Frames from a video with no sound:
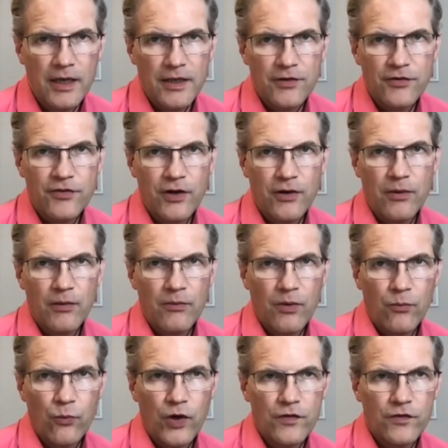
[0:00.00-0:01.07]
So
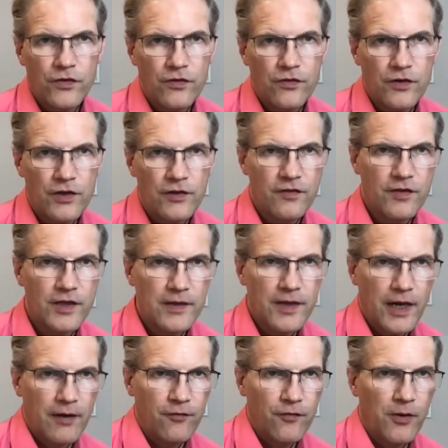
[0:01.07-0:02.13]
what you could see
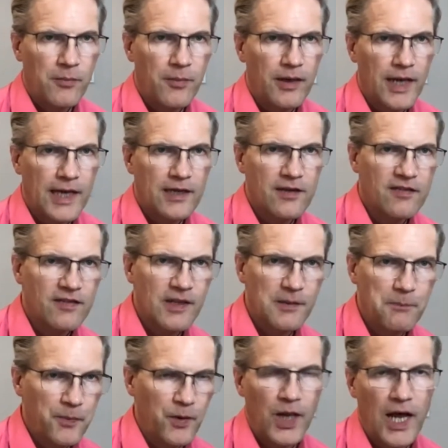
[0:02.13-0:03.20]
there from like
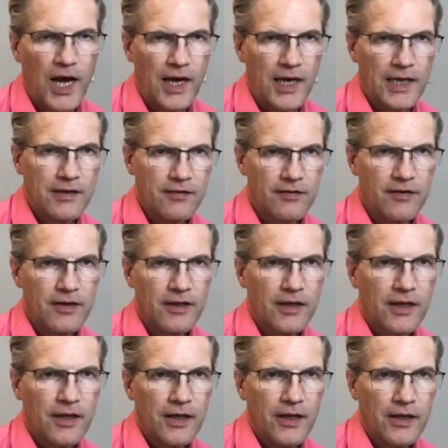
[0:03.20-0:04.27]
simple lines,
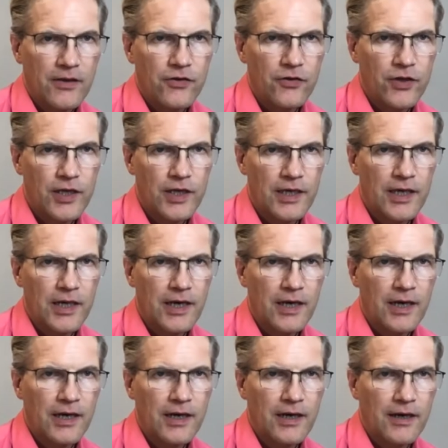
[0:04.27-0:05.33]
you can
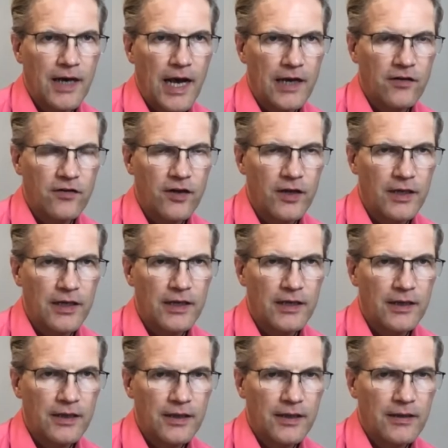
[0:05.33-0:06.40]
actually
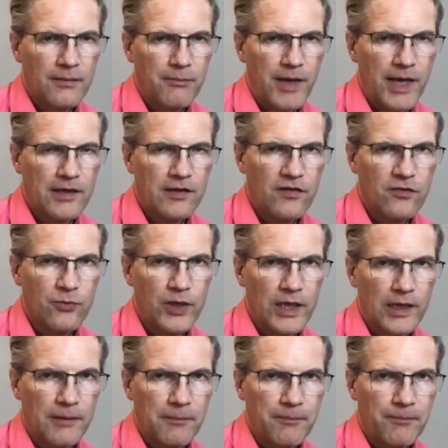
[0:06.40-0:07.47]
make it swing.